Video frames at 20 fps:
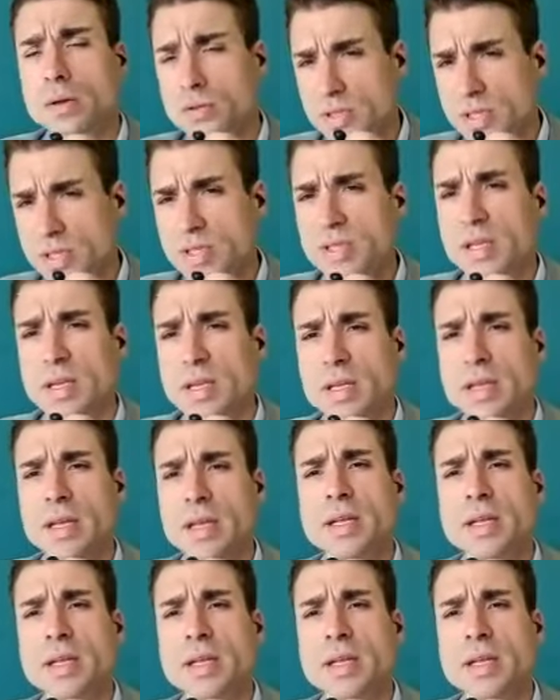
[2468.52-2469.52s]
the autistic
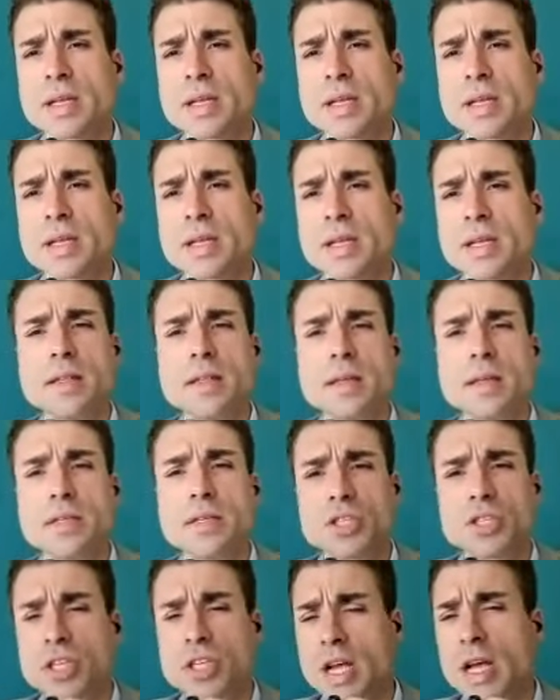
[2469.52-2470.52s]
kid, and
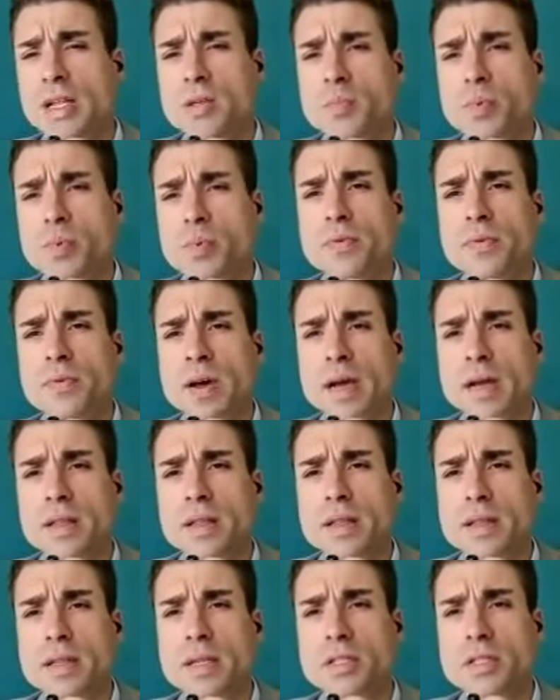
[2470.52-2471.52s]
the chat
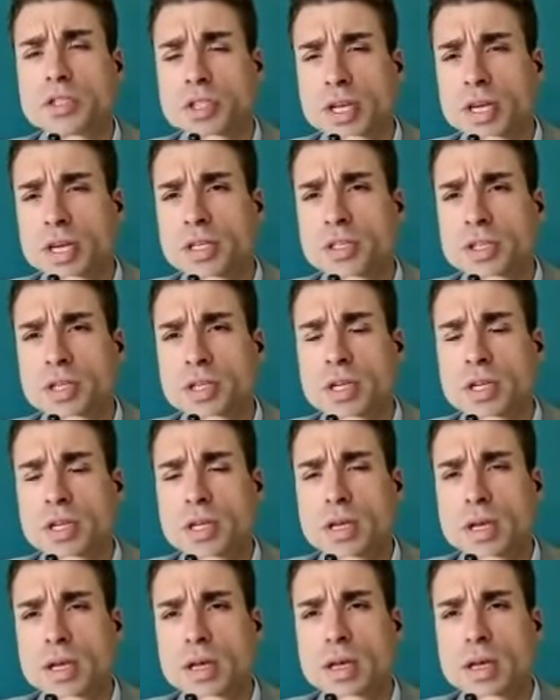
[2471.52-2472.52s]
provided the judge
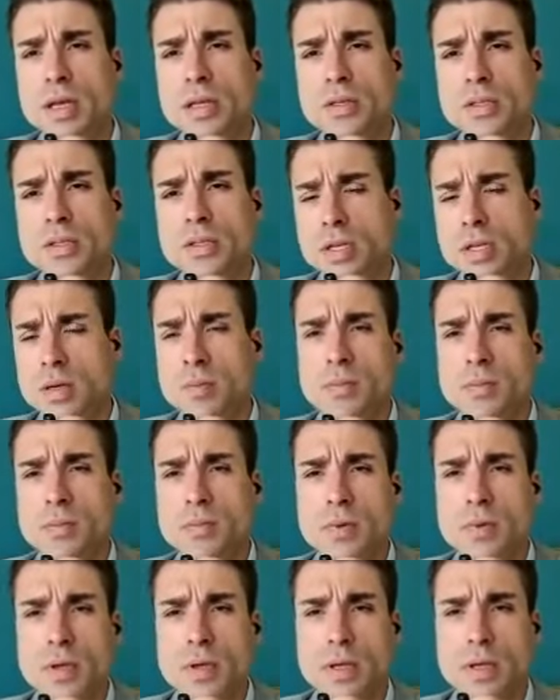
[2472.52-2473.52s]

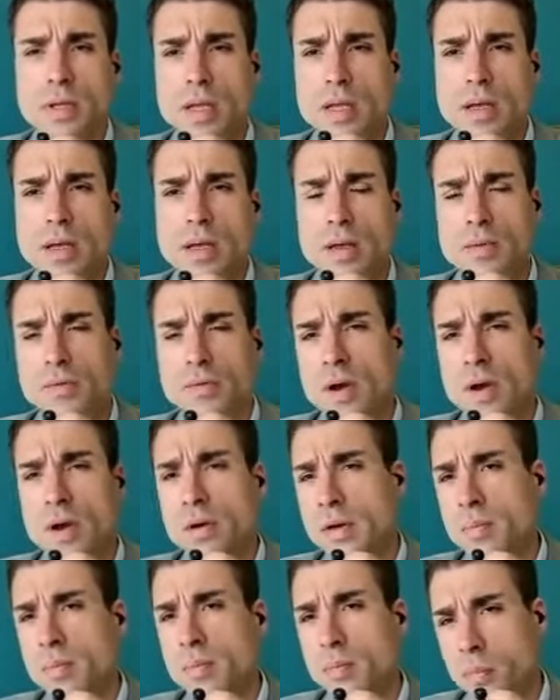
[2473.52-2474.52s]
some
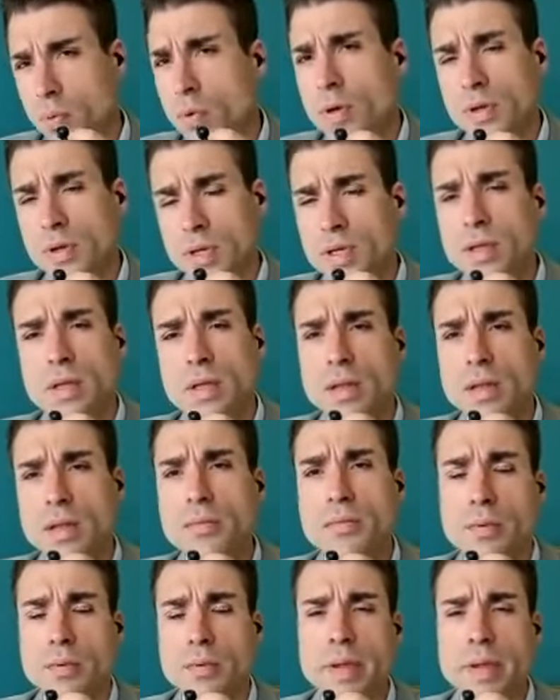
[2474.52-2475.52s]
very important
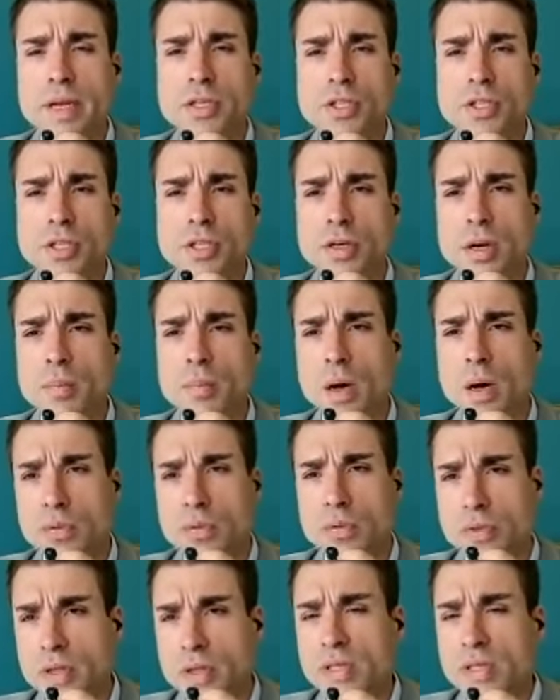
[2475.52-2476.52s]
information
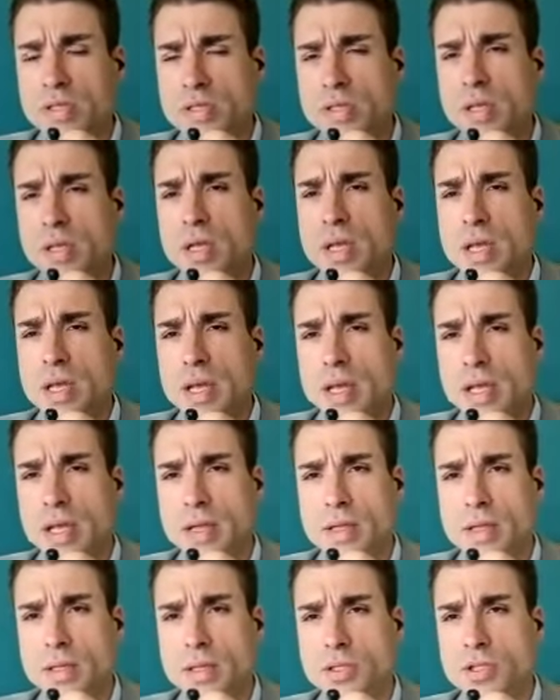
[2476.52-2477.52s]
about this,
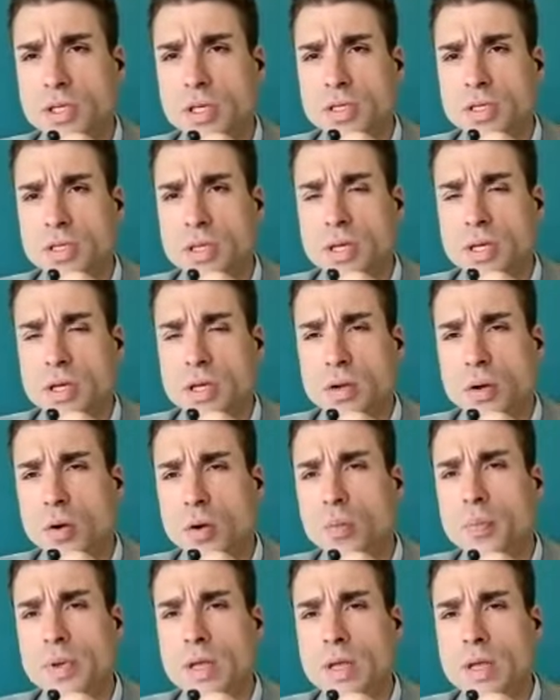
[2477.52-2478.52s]
and the judge
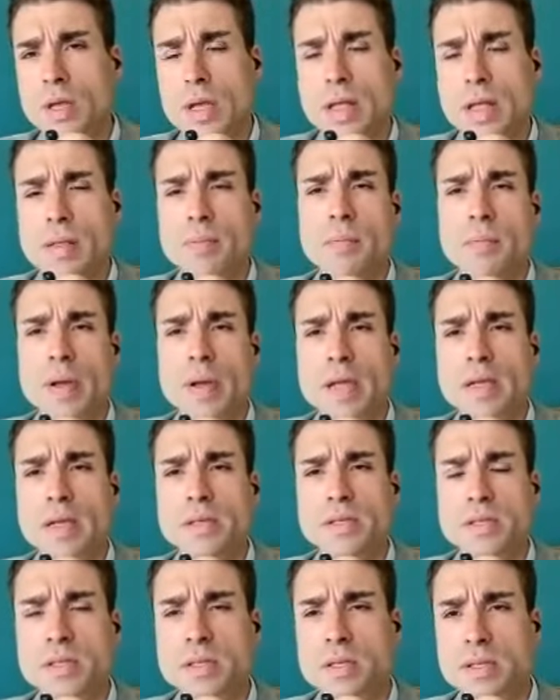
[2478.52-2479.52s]
copy and
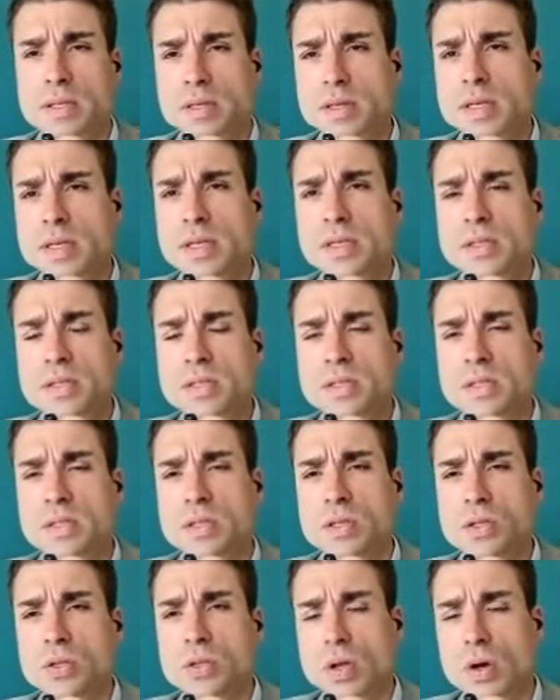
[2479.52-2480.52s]
paste this
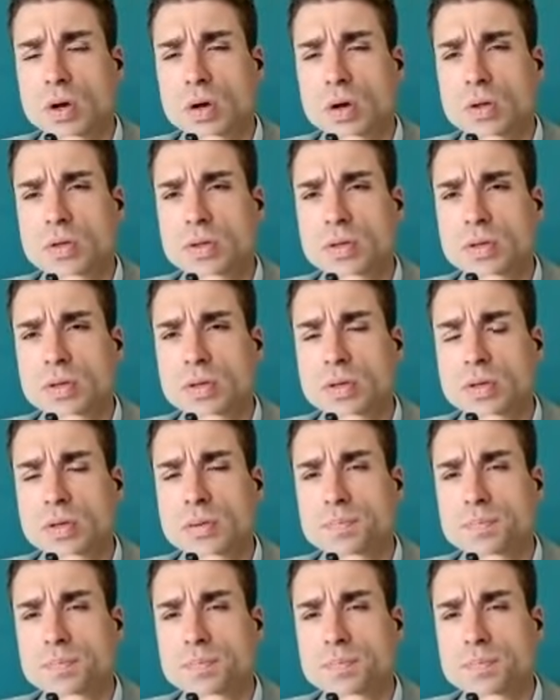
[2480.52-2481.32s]
on